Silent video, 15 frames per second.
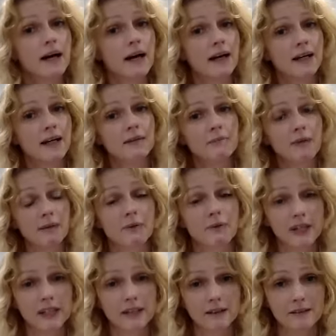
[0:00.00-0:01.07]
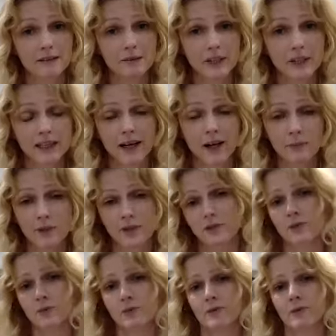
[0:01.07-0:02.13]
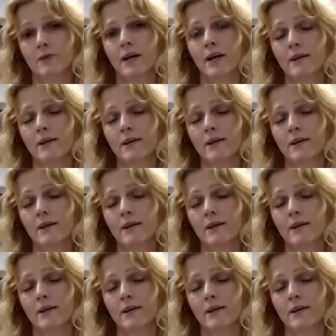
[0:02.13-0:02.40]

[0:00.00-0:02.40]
and maybe we can help you